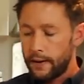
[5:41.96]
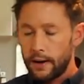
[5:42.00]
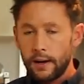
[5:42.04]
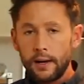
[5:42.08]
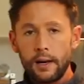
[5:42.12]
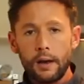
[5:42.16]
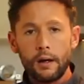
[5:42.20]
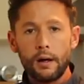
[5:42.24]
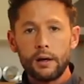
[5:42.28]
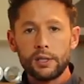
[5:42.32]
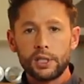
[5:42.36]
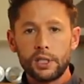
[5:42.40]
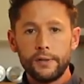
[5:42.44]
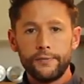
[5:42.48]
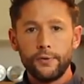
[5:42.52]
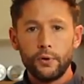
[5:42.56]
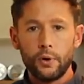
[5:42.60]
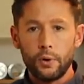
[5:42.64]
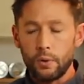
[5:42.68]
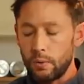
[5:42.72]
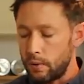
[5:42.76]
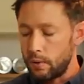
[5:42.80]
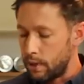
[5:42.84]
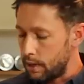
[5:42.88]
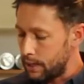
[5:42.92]
Last of
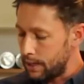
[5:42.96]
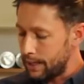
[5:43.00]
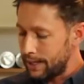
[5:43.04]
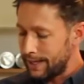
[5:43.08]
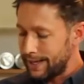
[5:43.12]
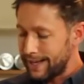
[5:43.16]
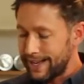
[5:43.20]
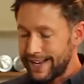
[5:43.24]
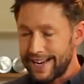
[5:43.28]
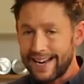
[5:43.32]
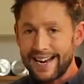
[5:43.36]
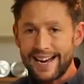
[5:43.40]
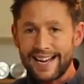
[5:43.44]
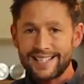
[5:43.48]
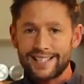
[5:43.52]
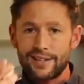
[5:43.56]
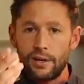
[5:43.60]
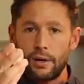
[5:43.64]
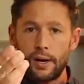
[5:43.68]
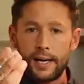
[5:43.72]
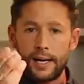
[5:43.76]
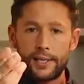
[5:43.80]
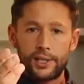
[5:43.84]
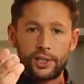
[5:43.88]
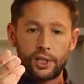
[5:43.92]
all, add an
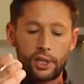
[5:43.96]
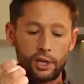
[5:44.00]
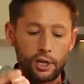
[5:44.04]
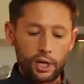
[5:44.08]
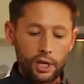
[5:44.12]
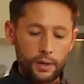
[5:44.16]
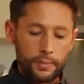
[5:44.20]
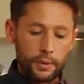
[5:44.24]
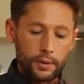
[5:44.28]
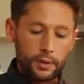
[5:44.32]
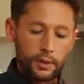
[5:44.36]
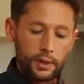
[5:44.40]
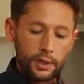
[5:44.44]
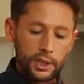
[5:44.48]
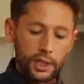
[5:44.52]
ice cube.